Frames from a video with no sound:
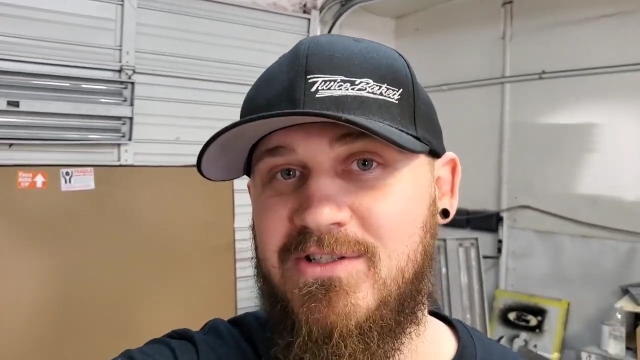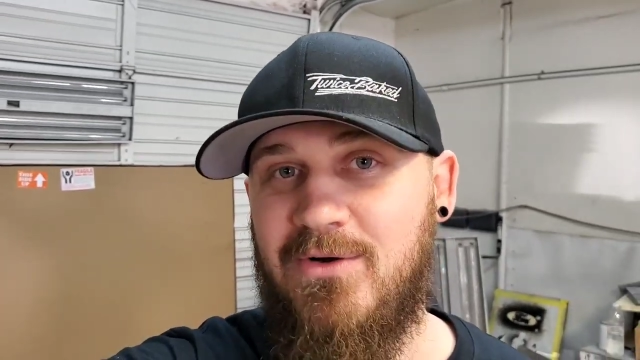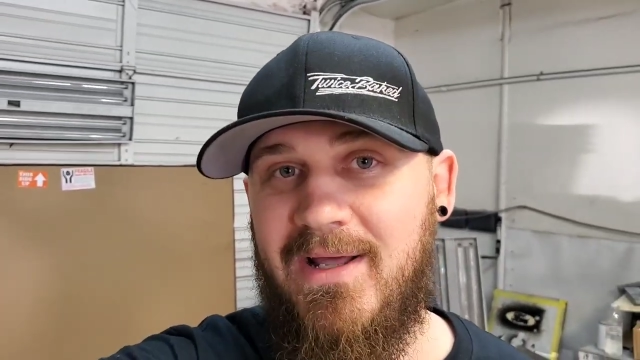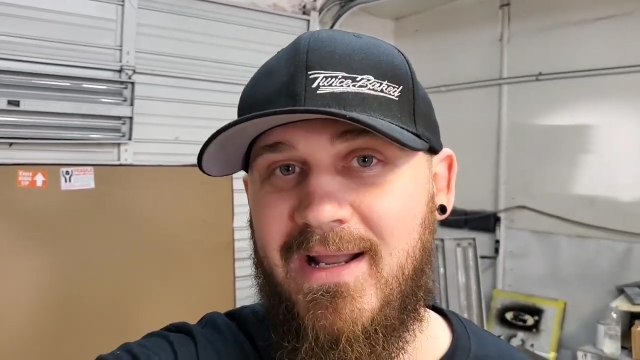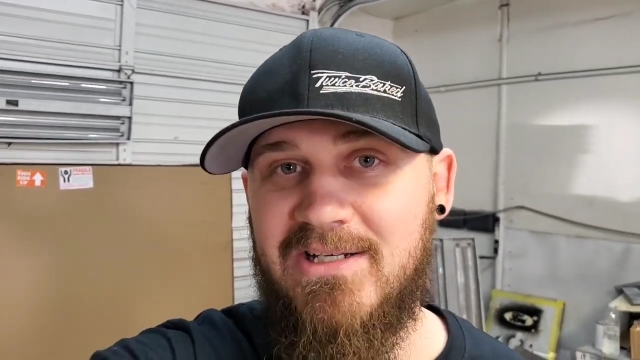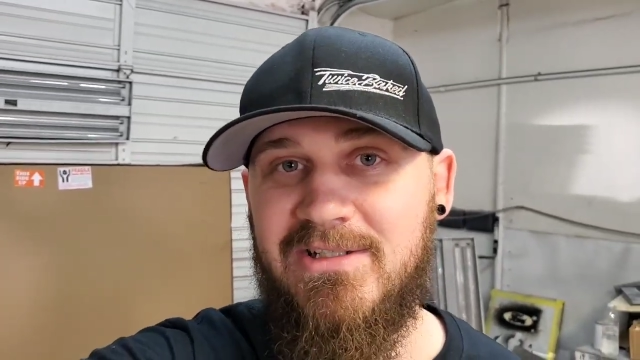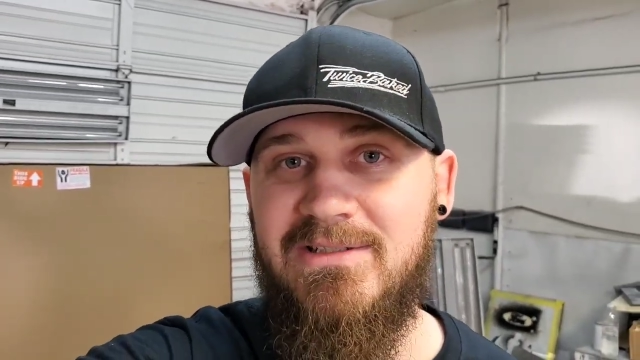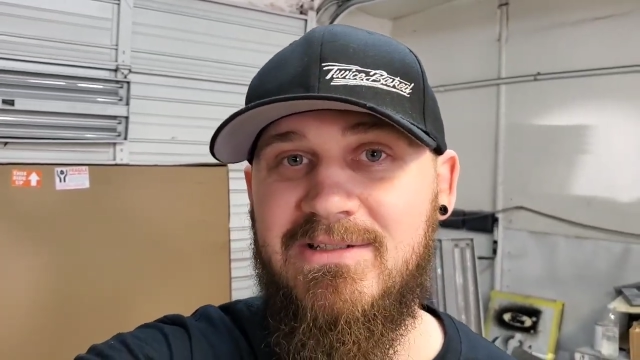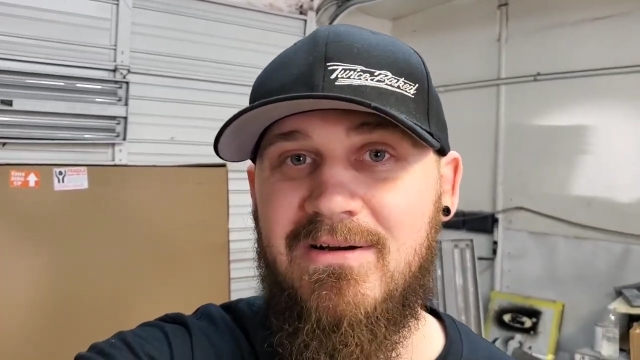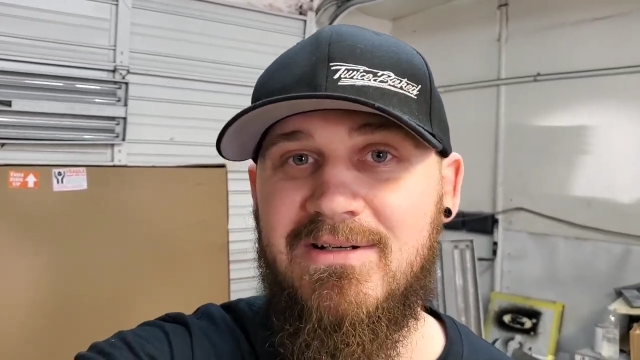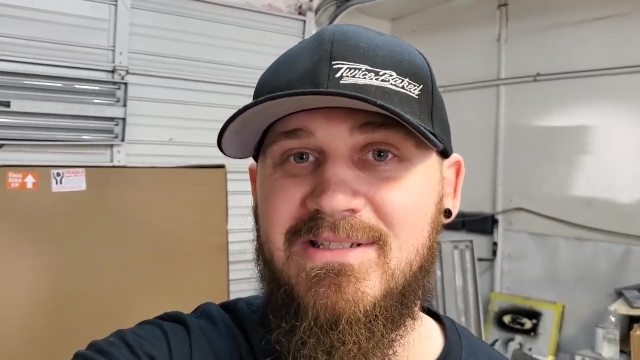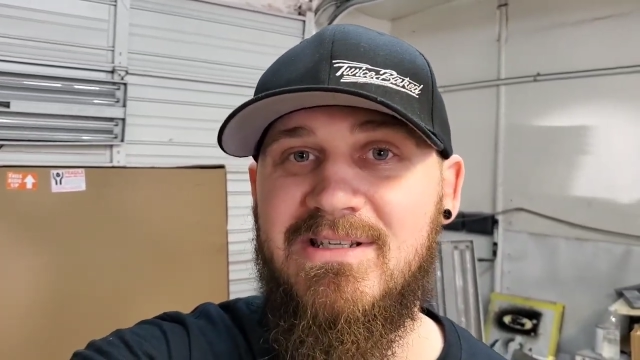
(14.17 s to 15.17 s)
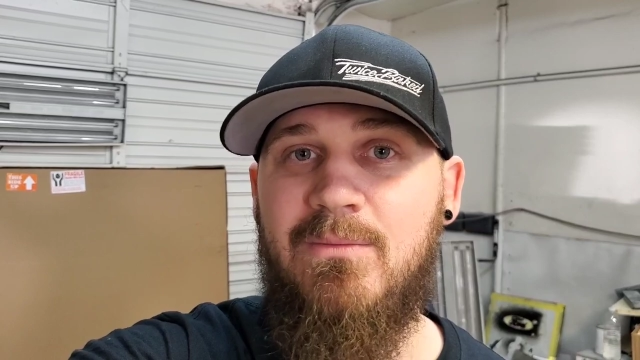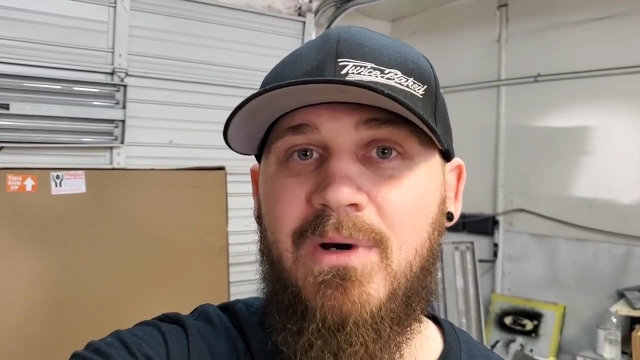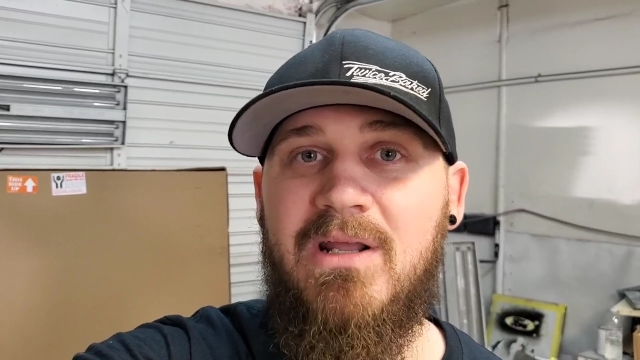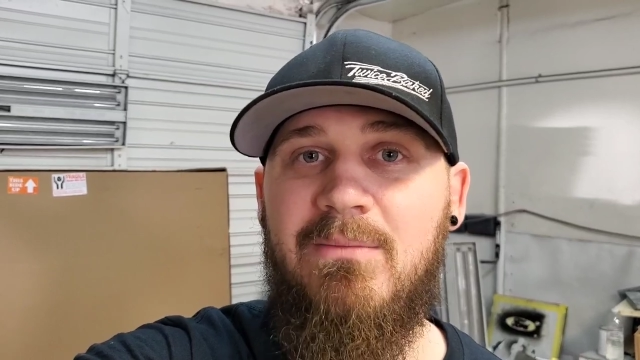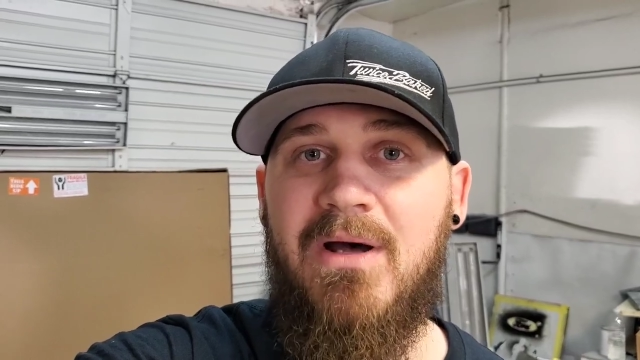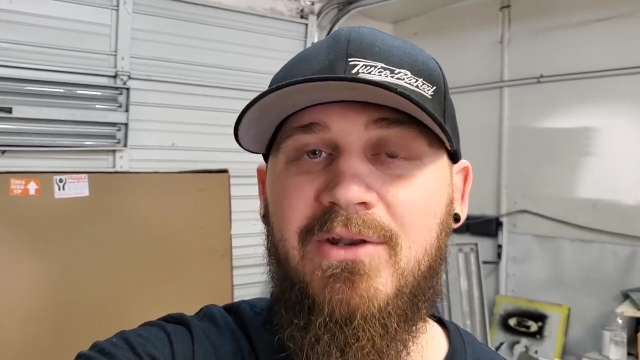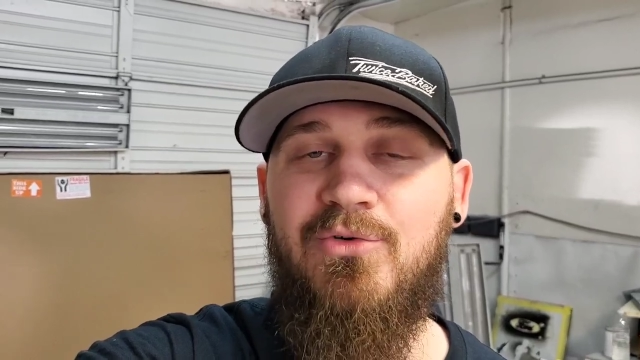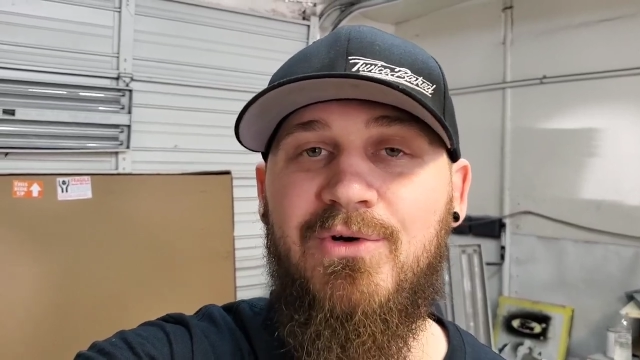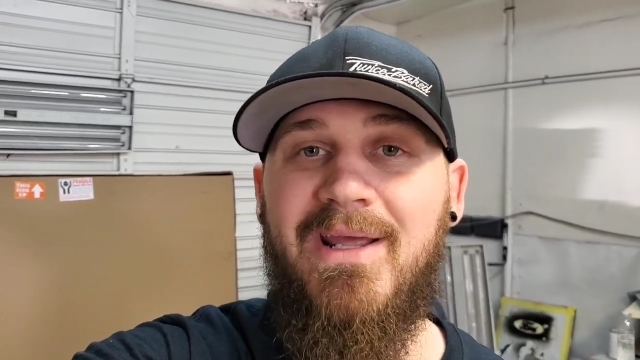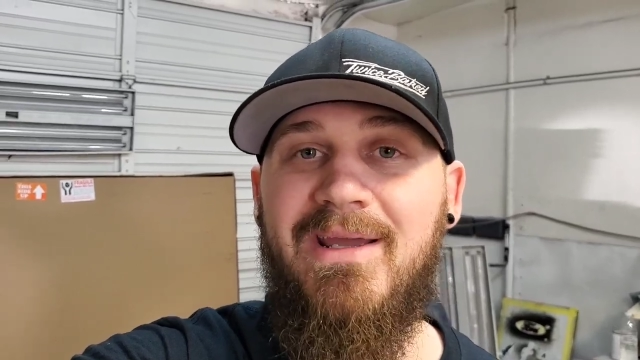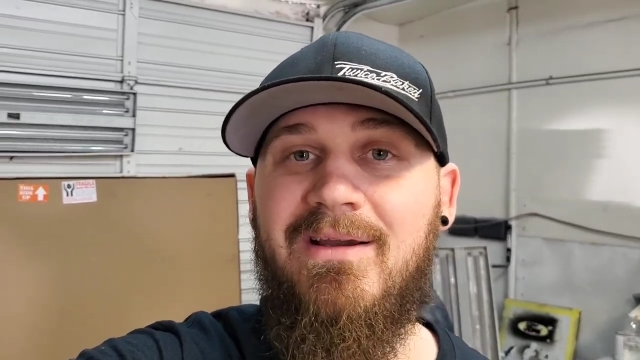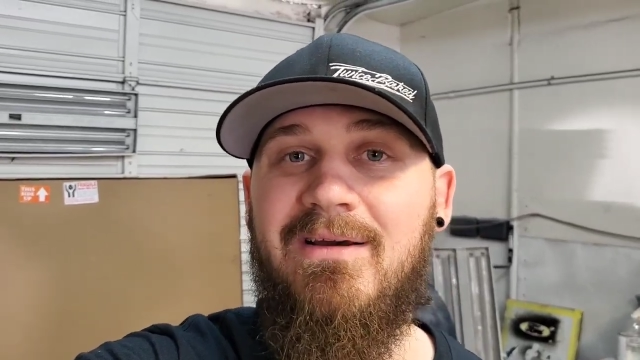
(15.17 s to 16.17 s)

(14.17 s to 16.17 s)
So I'd actually talked to somebody about doing a